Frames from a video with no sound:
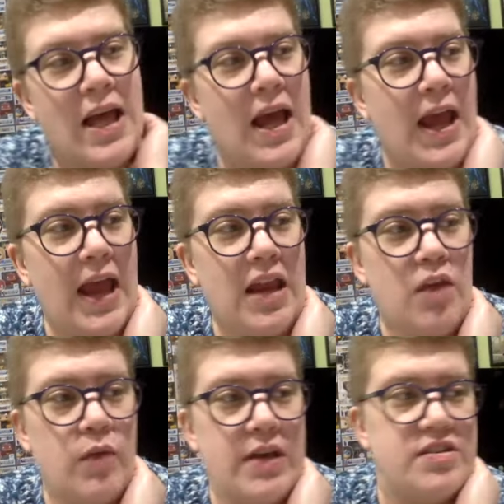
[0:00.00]

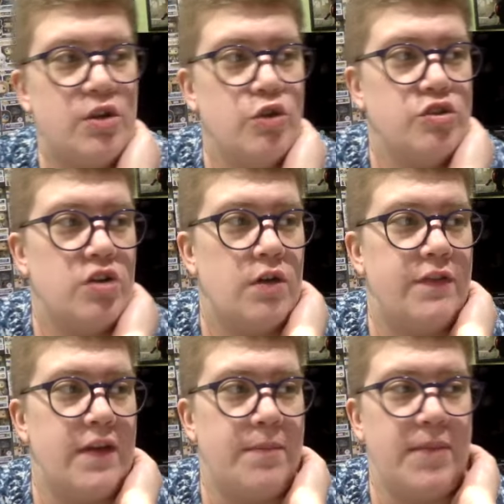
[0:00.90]
Anyways, those are
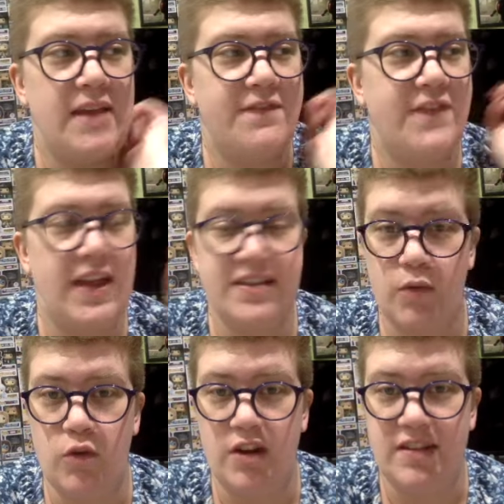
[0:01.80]
the big things I
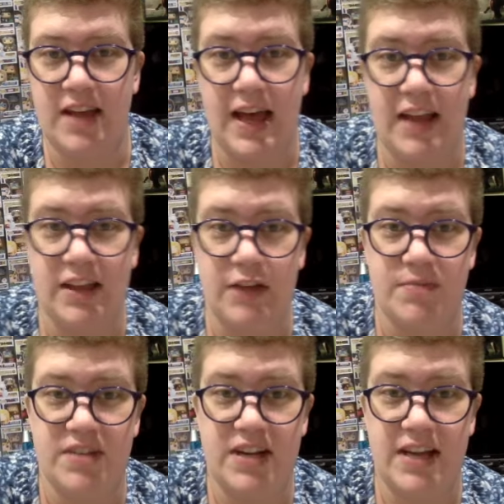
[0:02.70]
wanted to highlight
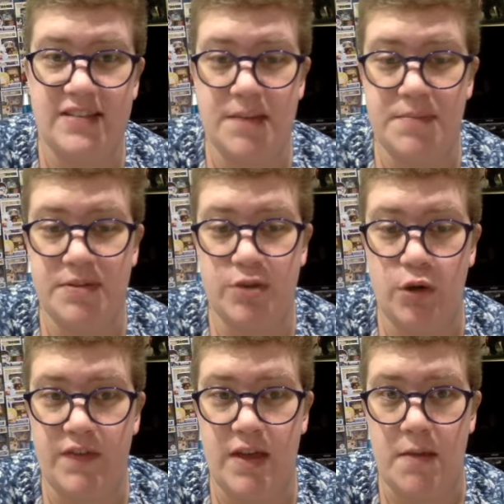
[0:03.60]
from tonight's episode
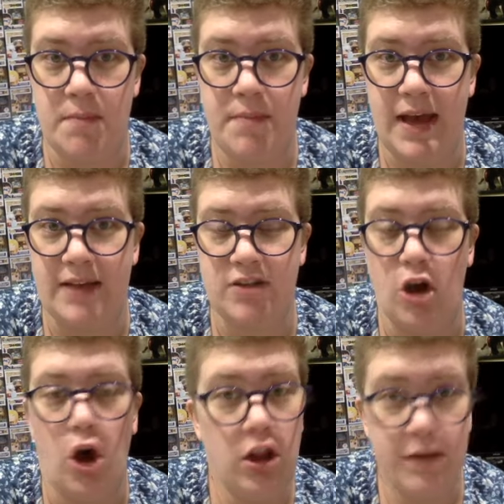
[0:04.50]
of Impact.
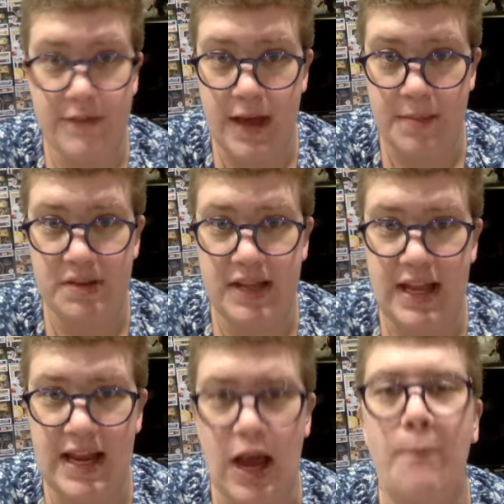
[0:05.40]
All of that
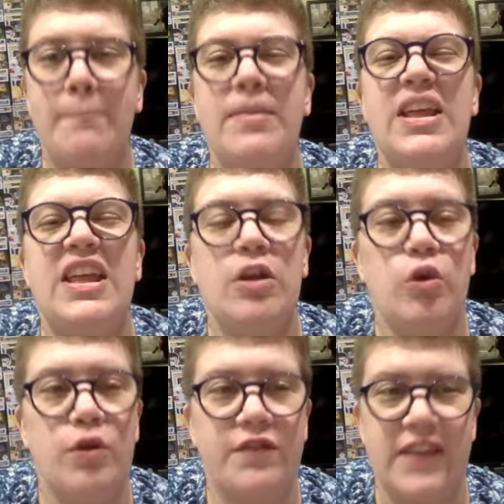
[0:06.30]
played out
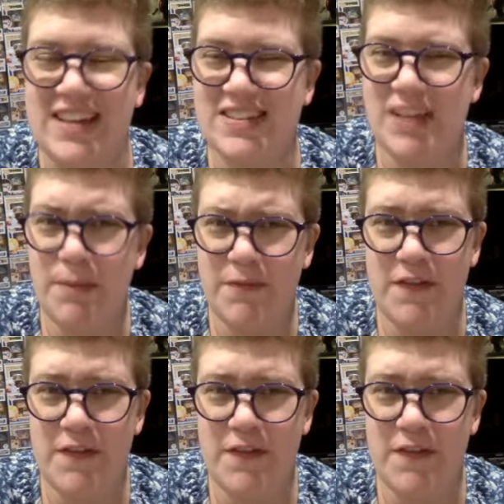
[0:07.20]
beautifully, except for